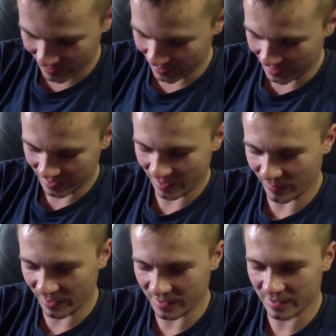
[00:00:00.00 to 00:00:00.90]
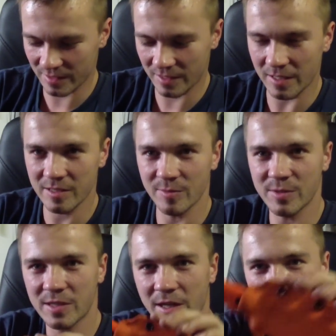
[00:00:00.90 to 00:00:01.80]
is he sent me his custom
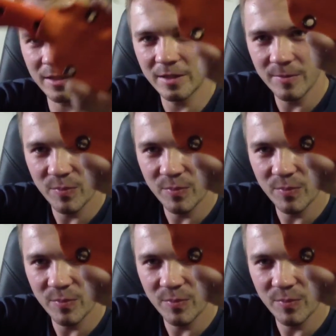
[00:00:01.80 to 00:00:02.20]
scale